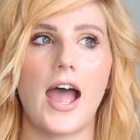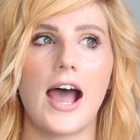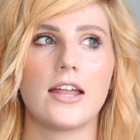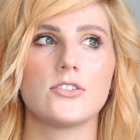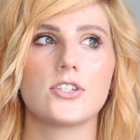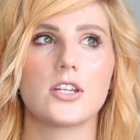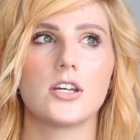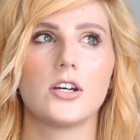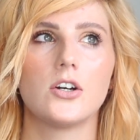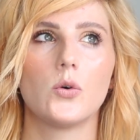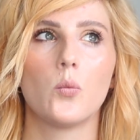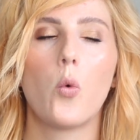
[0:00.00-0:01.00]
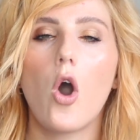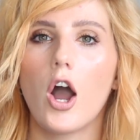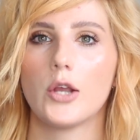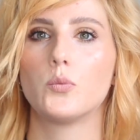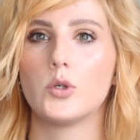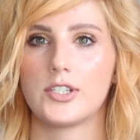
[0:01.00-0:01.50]
And what
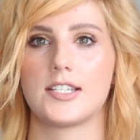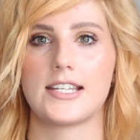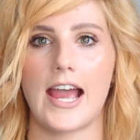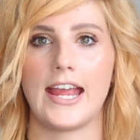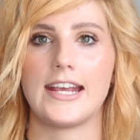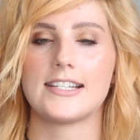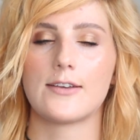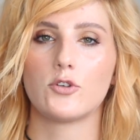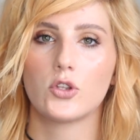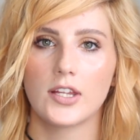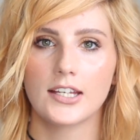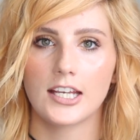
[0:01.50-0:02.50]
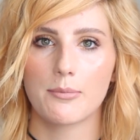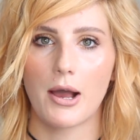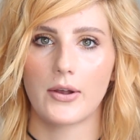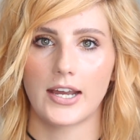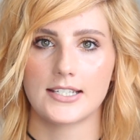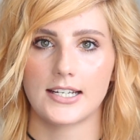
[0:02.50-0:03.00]
I would say is, if you're thinking
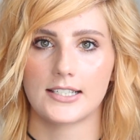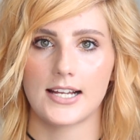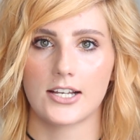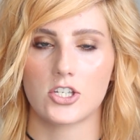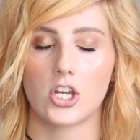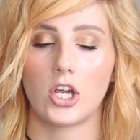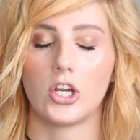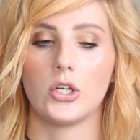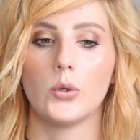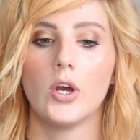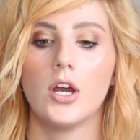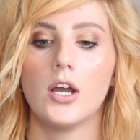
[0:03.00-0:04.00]
about getting a tattoo,